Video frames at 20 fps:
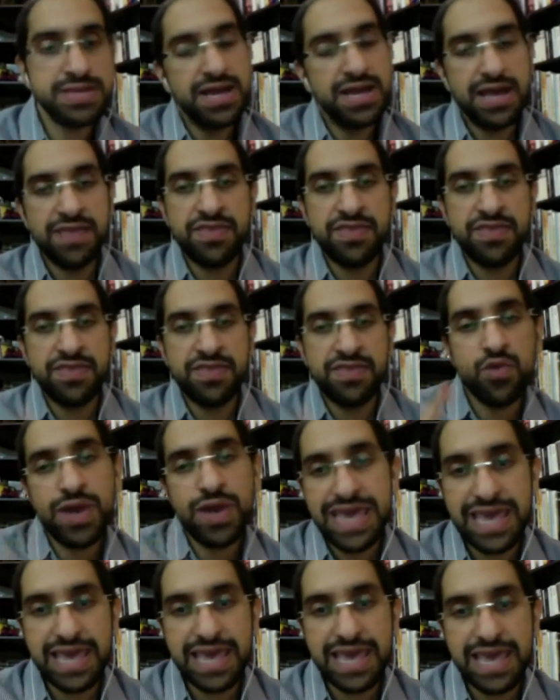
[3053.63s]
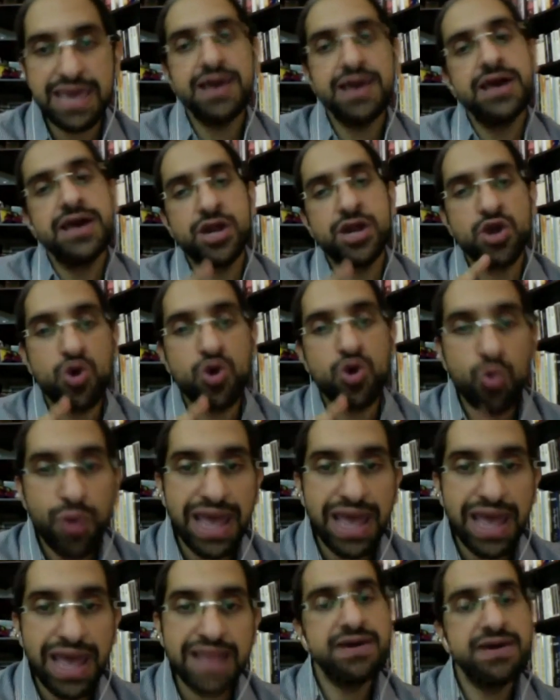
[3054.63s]
in the UAE, in
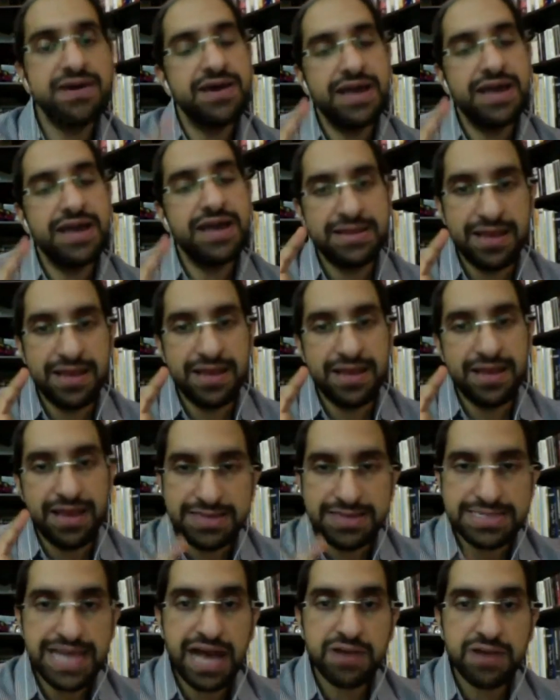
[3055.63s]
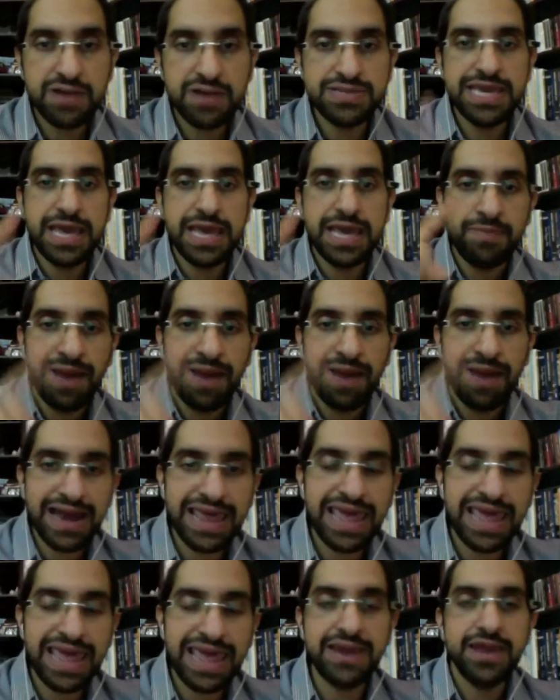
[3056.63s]
Kuwait, in Saudi, in
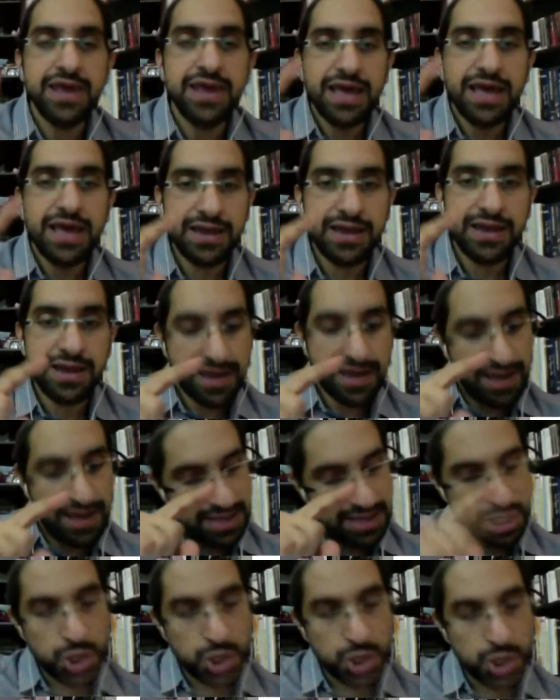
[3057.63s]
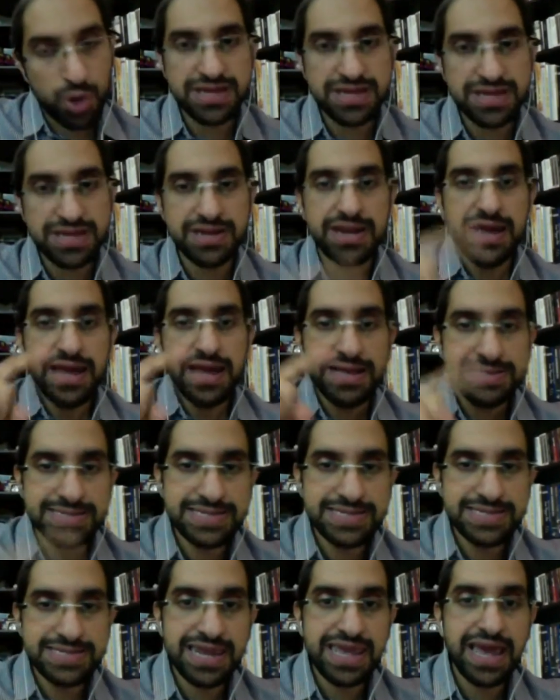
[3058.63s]
Bahrain, in Jordan, in
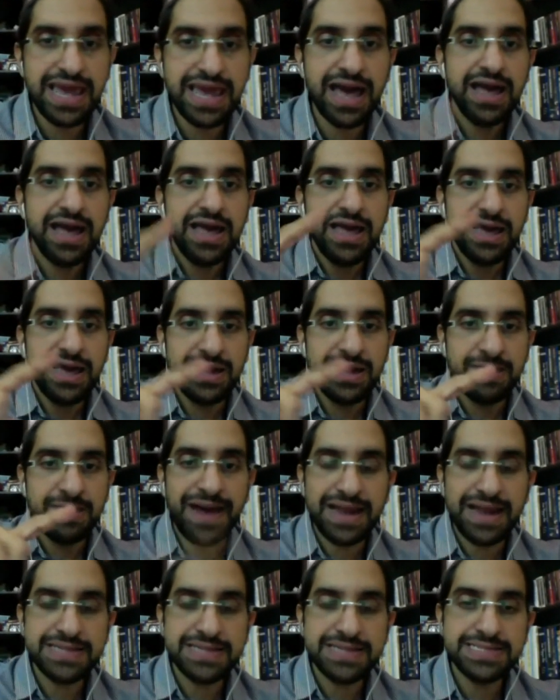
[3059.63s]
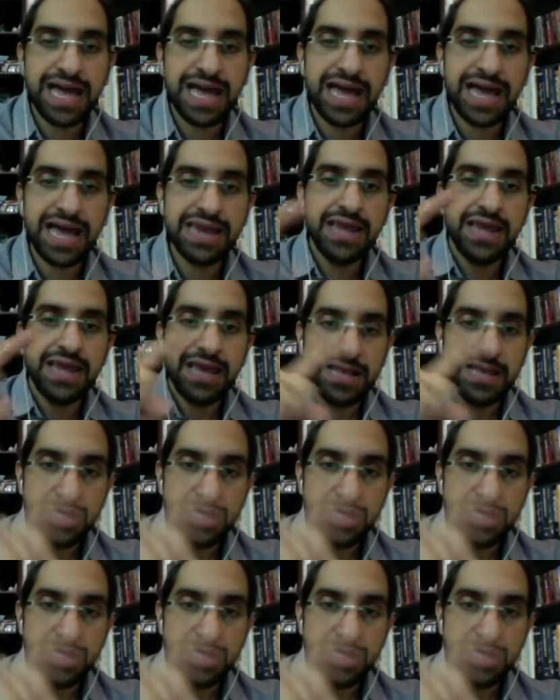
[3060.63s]
Syria, in Palestine, in